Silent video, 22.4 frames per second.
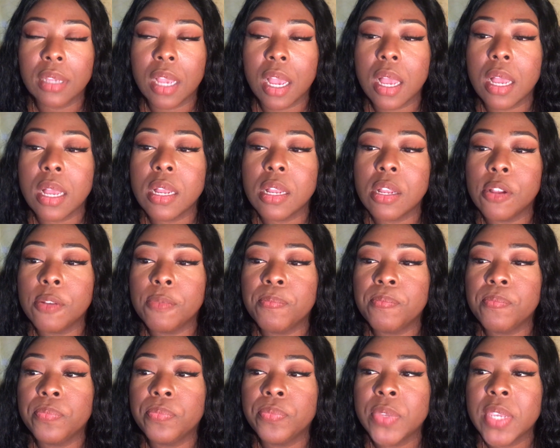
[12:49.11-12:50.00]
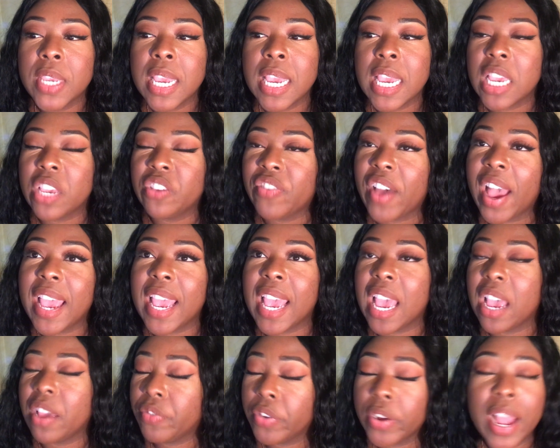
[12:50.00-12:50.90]
Um, if I
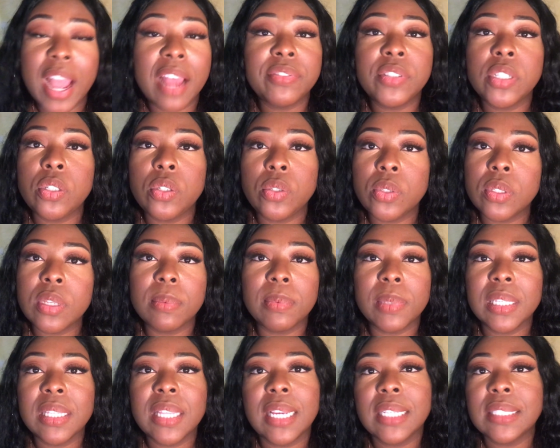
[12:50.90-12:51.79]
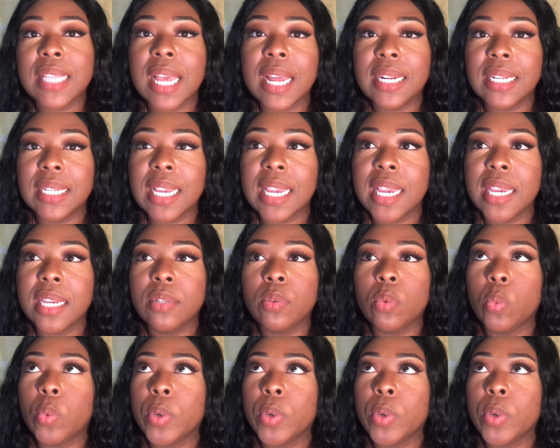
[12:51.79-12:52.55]
ever have to do something like that again,